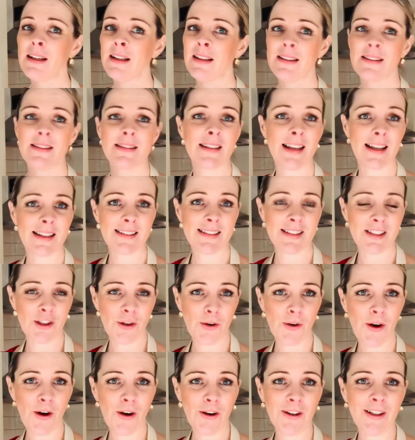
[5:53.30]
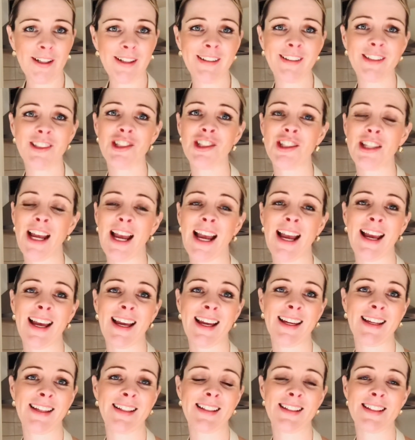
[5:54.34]
zest your orange,
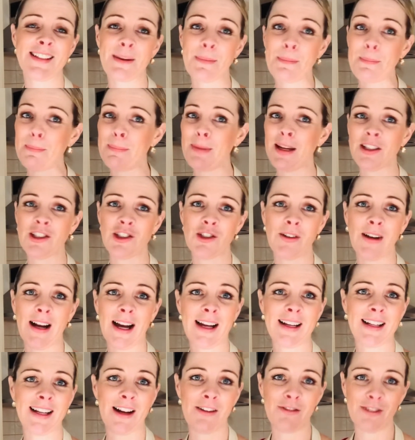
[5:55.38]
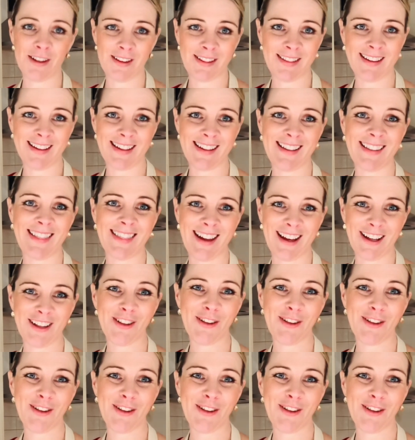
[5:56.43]
and measure out everything that